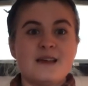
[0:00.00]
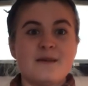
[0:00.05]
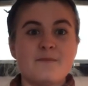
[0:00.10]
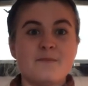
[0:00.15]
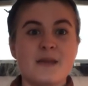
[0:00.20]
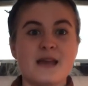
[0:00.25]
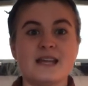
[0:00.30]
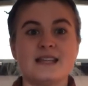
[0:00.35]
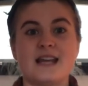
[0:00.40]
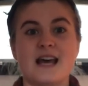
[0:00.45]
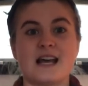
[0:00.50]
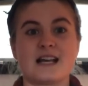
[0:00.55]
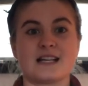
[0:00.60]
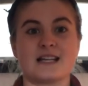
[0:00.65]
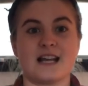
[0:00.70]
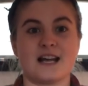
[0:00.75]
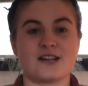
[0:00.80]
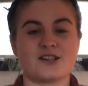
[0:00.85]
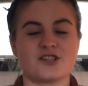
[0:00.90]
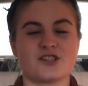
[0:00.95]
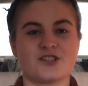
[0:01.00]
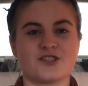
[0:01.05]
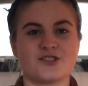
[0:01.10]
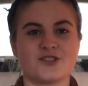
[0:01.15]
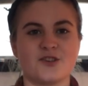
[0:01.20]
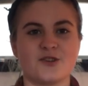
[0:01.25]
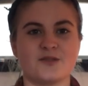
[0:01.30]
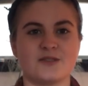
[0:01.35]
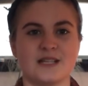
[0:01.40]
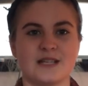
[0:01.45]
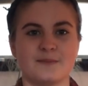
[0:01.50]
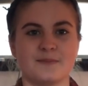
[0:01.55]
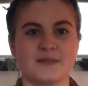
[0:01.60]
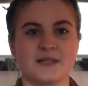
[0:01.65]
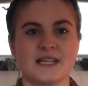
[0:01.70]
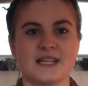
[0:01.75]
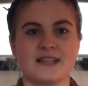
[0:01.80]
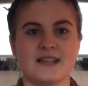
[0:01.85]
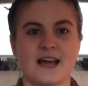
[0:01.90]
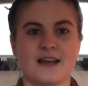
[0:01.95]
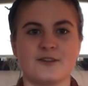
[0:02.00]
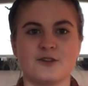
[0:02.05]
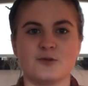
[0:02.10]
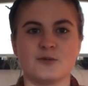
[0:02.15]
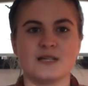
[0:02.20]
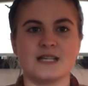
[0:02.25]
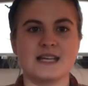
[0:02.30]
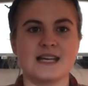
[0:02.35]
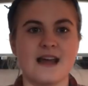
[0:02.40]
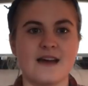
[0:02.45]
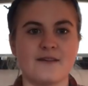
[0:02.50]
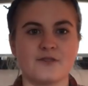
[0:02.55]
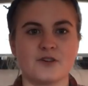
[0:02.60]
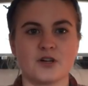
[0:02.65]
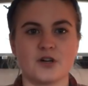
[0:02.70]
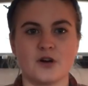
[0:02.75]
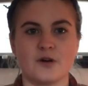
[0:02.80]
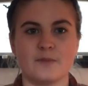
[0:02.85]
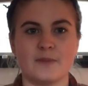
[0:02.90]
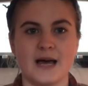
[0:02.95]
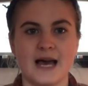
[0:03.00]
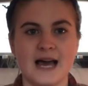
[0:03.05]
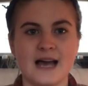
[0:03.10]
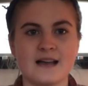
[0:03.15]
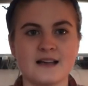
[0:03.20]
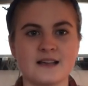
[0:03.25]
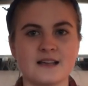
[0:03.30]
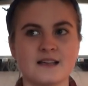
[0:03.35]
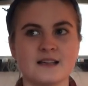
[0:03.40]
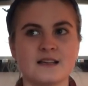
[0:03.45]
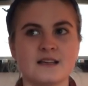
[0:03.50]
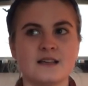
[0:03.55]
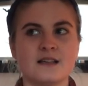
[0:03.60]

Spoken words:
made that connection so deeply that you would never go back